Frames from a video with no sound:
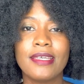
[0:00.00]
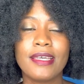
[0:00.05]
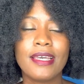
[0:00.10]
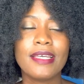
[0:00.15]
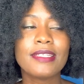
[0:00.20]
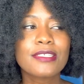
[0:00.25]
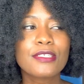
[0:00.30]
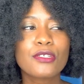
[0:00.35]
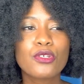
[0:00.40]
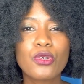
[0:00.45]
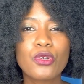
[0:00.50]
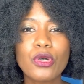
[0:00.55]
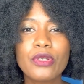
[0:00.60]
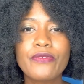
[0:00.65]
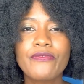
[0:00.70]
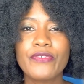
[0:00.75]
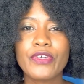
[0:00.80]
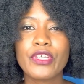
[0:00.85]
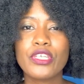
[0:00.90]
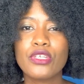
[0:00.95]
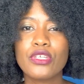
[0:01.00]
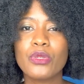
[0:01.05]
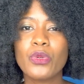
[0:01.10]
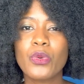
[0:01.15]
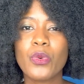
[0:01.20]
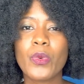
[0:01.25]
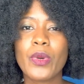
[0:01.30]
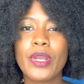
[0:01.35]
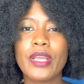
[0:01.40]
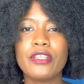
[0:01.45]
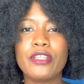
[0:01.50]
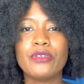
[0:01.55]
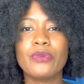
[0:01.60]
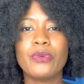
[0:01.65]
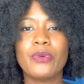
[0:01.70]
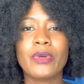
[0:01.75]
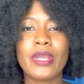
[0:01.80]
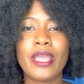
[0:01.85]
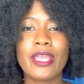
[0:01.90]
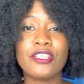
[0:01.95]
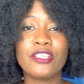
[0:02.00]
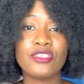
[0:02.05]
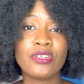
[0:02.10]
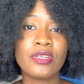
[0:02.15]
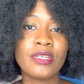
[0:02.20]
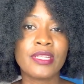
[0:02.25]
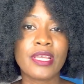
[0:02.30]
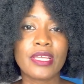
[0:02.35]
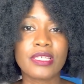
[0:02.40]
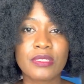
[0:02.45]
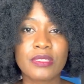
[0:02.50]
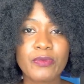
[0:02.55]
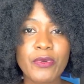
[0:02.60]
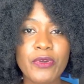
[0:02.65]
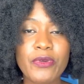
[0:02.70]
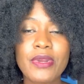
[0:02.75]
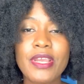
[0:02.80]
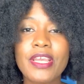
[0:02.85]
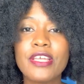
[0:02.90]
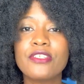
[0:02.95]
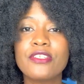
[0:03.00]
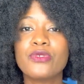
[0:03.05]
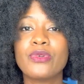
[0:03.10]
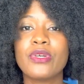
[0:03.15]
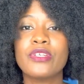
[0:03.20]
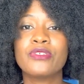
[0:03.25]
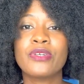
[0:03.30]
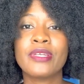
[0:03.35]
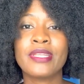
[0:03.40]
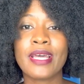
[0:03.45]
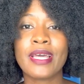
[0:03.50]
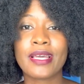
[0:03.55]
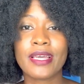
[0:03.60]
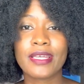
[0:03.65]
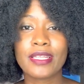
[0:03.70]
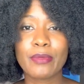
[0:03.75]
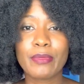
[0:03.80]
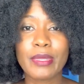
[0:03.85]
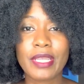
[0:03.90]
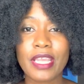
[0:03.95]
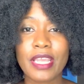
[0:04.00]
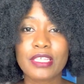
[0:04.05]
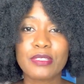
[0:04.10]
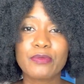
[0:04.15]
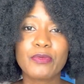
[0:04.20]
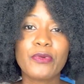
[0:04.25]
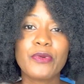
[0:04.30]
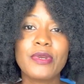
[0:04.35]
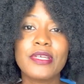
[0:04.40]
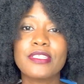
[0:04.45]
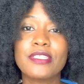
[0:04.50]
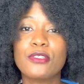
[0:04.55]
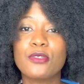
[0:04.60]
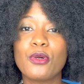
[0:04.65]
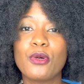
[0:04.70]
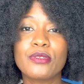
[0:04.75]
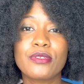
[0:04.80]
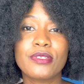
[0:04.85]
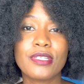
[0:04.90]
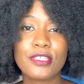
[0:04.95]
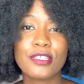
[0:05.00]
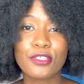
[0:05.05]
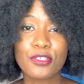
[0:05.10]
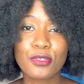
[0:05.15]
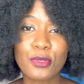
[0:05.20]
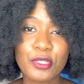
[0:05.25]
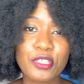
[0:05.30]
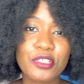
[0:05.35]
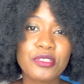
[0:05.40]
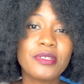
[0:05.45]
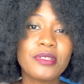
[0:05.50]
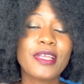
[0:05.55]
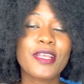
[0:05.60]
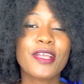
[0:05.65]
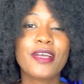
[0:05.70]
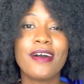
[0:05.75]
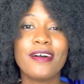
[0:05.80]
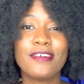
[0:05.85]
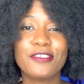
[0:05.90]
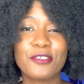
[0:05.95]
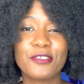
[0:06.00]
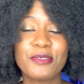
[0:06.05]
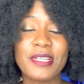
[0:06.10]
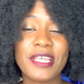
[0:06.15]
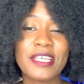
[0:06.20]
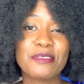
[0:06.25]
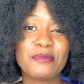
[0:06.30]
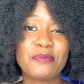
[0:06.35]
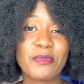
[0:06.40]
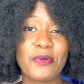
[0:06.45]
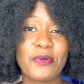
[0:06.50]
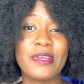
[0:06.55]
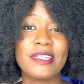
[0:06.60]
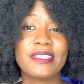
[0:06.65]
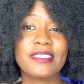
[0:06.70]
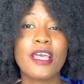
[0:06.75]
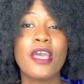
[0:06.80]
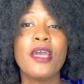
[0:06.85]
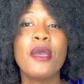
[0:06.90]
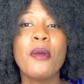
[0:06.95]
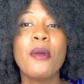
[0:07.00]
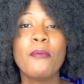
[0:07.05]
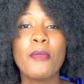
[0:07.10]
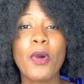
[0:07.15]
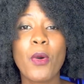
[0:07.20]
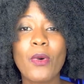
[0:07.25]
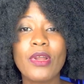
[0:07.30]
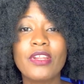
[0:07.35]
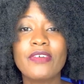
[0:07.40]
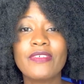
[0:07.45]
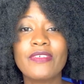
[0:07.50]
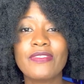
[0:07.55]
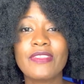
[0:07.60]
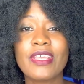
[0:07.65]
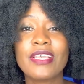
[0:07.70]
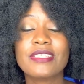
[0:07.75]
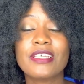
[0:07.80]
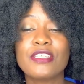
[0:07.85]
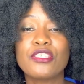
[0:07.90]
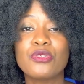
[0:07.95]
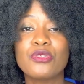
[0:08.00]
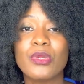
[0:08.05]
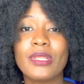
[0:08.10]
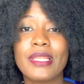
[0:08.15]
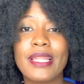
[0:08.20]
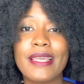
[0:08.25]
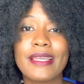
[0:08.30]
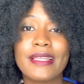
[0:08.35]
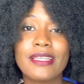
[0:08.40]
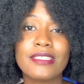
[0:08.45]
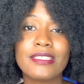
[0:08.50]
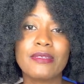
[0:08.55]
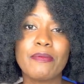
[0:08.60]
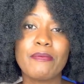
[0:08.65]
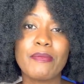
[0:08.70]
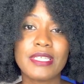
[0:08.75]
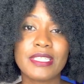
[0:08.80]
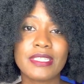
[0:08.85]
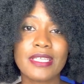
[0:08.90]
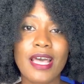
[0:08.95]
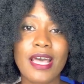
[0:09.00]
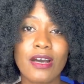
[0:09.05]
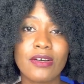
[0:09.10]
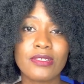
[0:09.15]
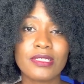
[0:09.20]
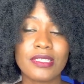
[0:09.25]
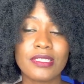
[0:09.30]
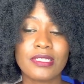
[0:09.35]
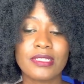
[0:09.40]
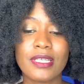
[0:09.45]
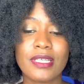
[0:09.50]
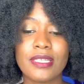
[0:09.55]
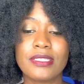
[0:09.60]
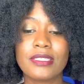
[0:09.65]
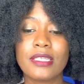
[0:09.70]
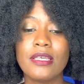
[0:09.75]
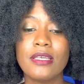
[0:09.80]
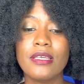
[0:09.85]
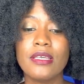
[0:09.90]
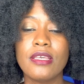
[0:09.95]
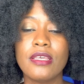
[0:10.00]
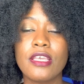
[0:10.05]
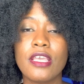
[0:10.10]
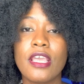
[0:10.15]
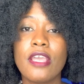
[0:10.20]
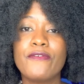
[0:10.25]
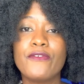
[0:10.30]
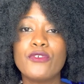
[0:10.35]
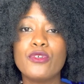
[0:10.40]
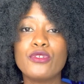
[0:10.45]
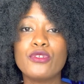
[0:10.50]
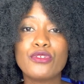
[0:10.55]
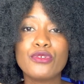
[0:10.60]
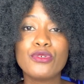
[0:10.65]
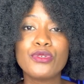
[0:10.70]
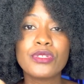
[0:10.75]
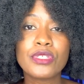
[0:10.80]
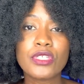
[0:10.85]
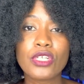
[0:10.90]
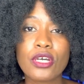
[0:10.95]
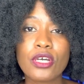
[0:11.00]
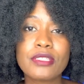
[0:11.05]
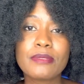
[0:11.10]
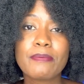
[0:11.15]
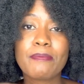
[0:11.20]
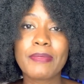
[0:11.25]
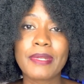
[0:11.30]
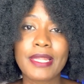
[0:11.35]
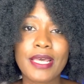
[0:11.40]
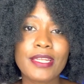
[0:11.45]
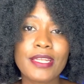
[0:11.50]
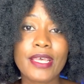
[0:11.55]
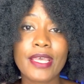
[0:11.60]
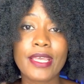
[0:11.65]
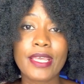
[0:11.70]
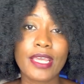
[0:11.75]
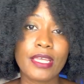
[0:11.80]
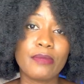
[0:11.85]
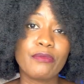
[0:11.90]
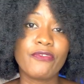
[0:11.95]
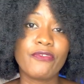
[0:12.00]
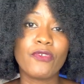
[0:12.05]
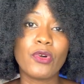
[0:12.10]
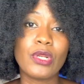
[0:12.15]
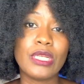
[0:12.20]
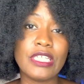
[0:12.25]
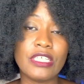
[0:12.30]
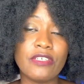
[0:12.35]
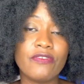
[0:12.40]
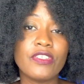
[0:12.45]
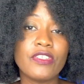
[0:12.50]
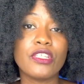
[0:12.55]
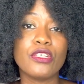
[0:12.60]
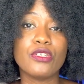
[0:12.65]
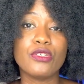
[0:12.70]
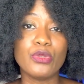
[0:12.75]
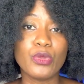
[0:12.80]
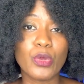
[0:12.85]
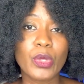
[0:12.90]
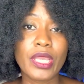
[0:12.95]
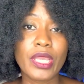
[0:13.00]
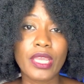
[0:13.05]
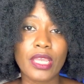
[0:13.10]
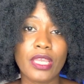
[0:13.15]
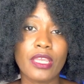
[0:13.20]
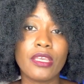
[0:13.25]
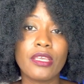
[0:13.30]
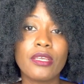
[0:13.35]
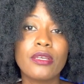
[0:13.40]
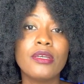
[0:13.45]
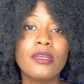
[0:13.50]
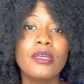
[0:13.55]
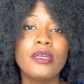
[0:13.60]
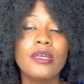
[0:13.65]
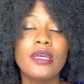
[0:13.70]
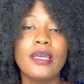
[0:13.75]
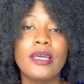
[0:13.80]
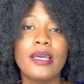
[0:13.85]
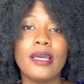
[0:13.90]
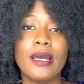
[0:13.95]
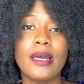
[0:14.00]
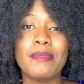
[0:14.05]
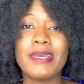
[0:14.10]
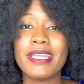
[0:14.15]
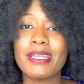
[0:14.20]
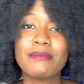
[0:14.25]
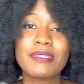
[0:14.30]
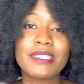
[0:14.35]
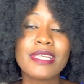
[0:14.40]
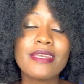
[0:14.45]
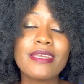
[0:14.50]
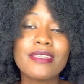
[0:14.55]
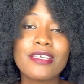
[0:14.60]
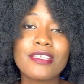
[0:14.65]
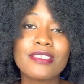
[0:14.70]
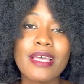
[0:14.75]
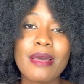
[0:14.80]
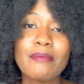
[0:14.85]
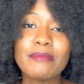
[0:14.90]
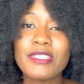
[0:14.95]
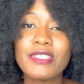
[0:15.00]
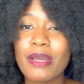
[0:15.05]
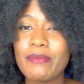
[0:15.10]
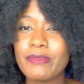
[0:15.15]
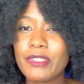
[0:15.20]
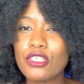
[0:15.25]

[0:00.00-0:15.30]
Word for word: it's good for you and you're enjoying the experience, you're enjoying the academic experience and also the social and cultural experience. But one of the things that you are likely to miss out is that if you do not plan ahead before leaving the UK, and I'm saying this, I'm